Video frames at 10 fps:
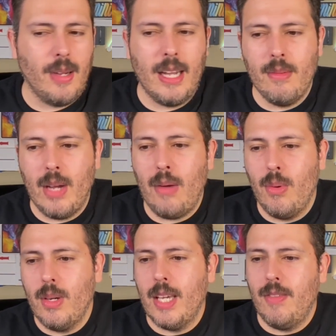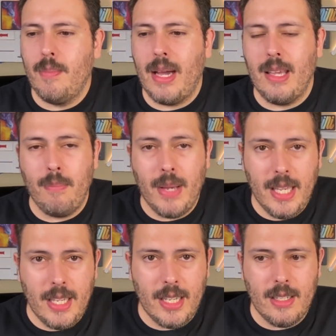I, I will give you my
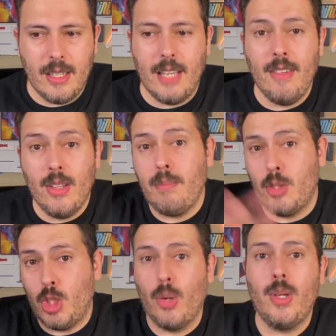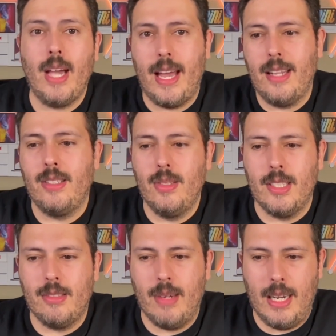opinion, even though I'm showing you how to do this, right?